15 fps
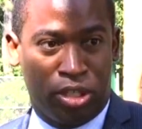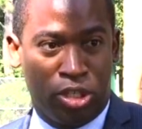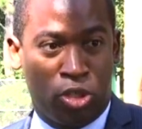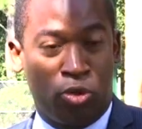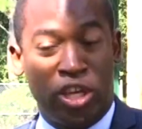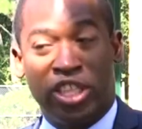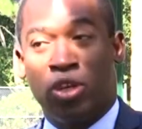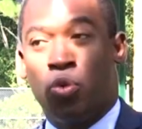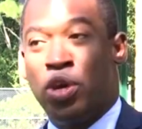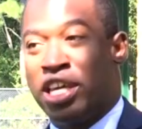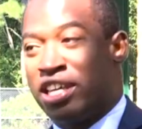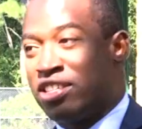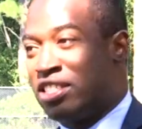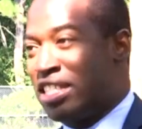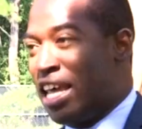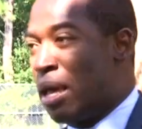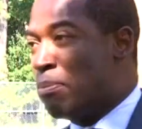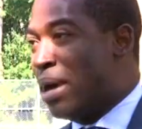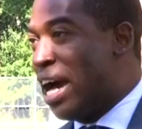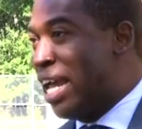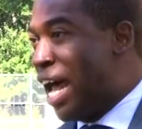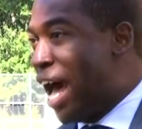So either we can stand
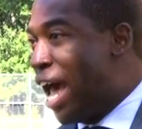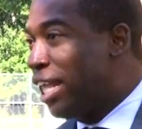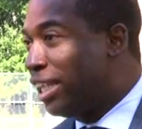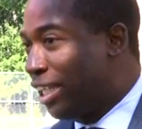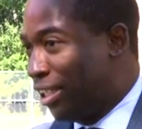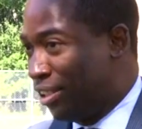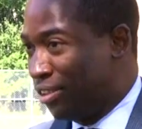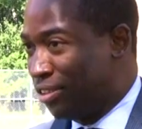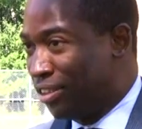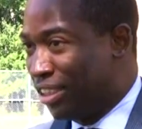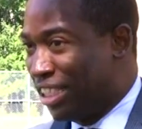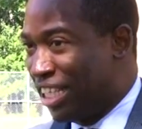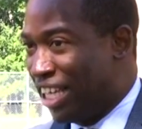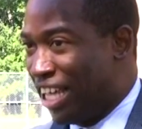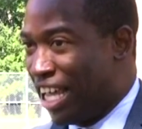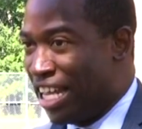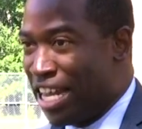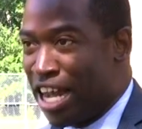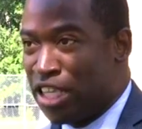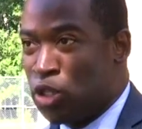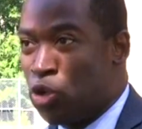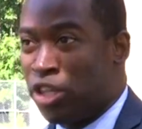by idly and
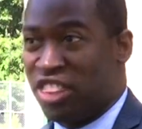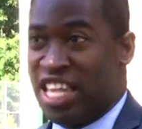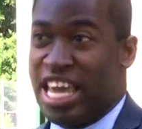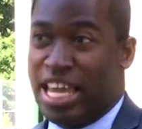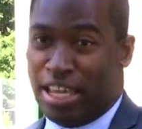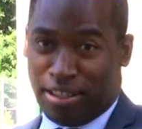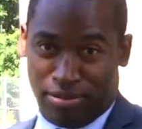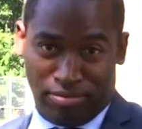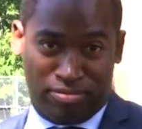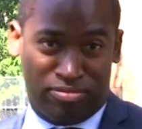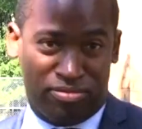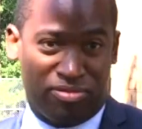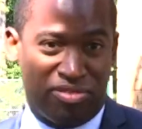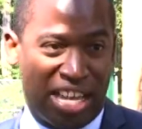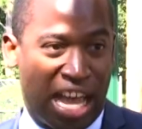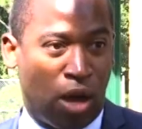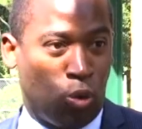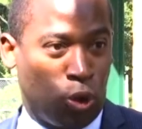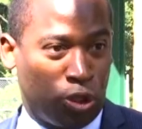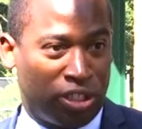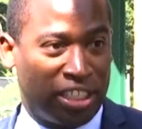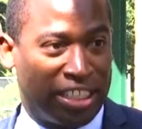not do a thing, not
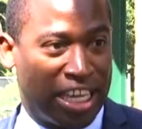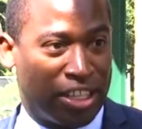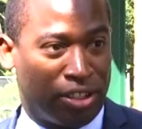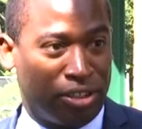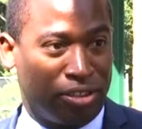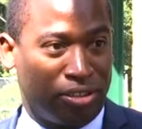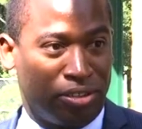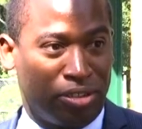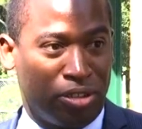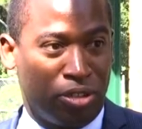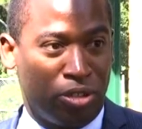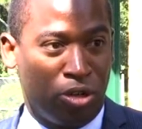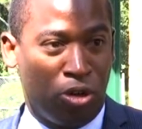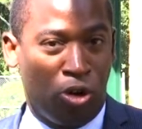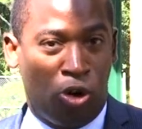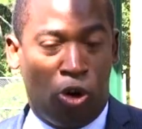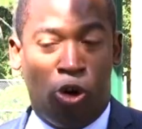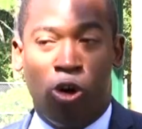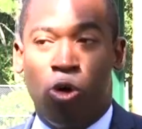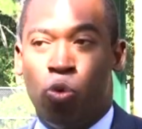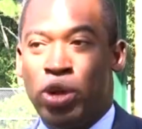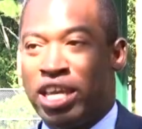work together,
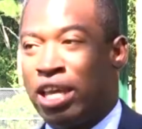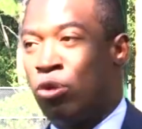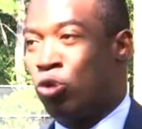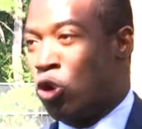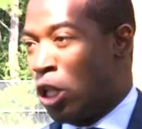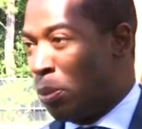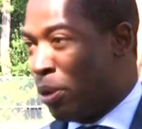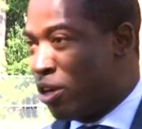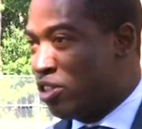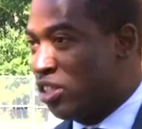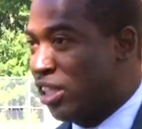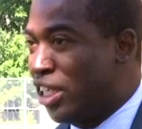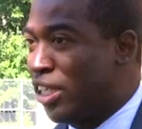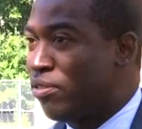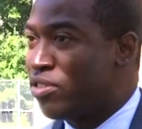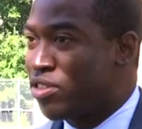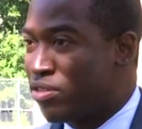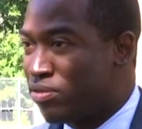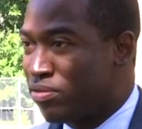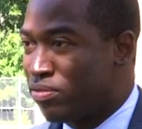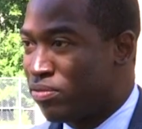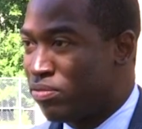or we can roll up our sleeves,
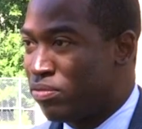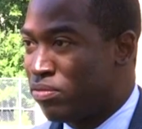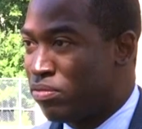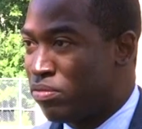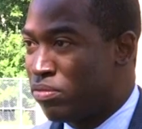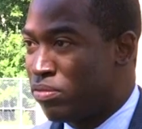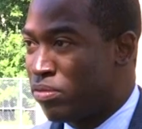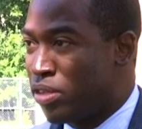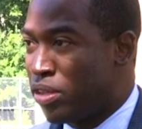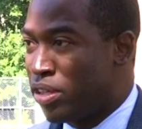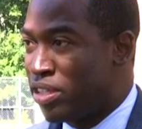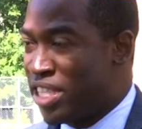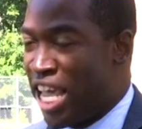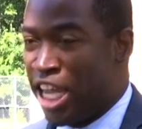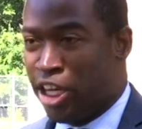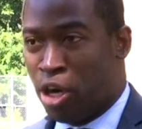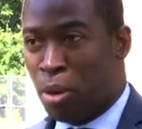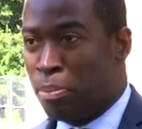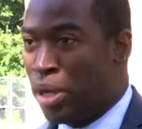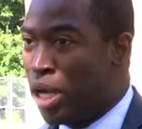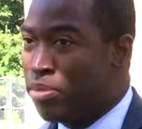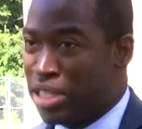take our
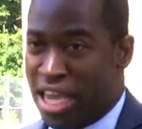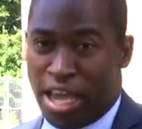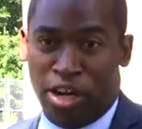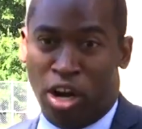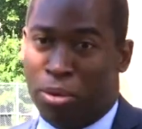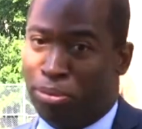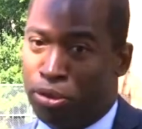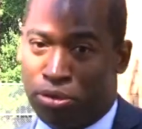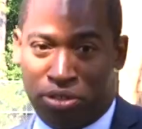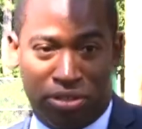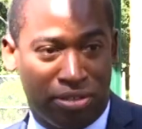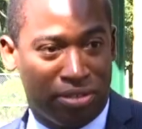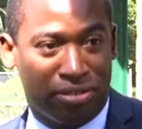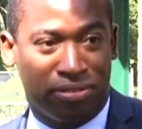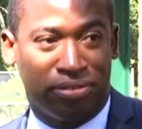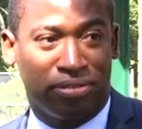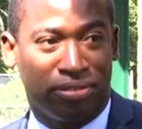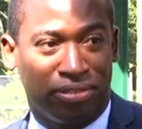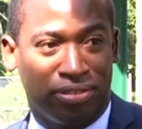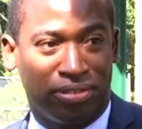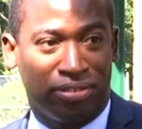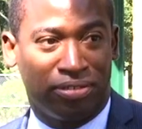bumps and our bruises,
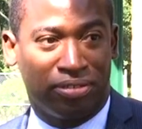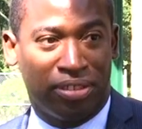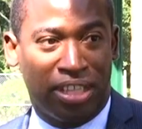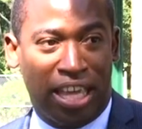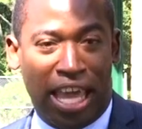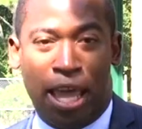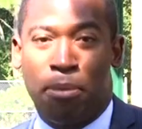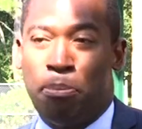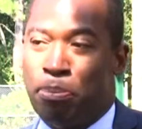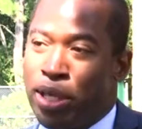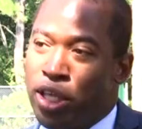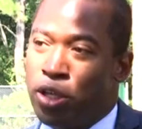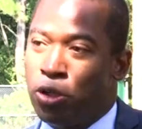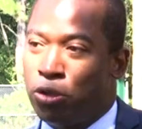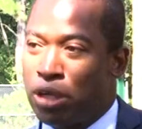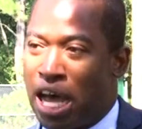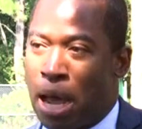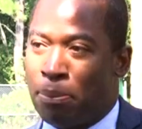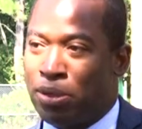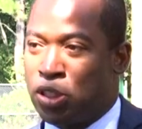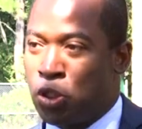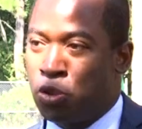and build
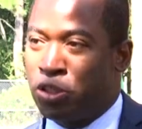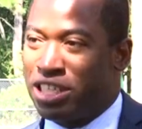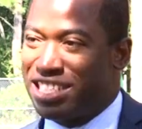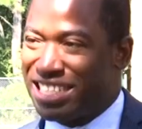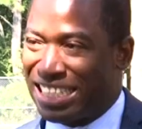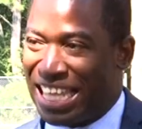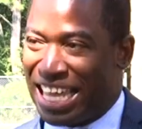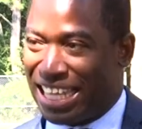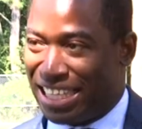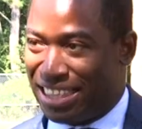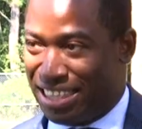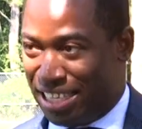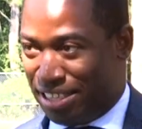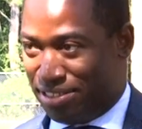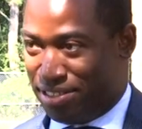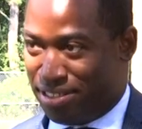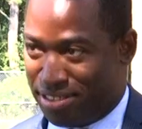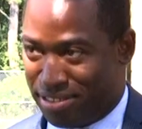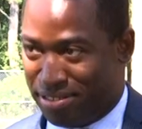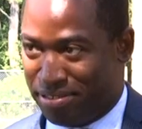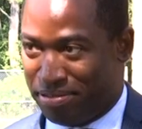opportunities like this.